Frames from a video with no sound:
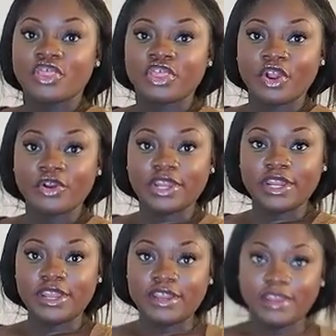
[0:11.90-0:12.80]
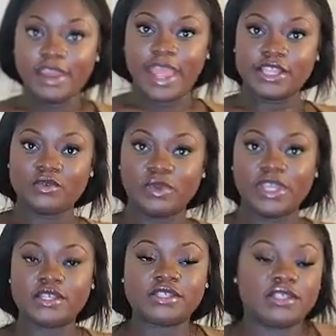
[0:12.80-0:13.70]
38
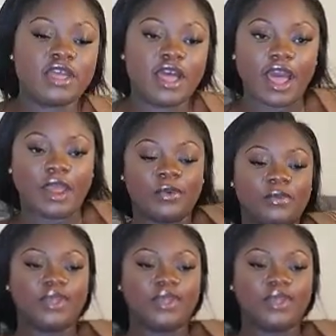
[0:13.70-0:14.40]
weeks. I will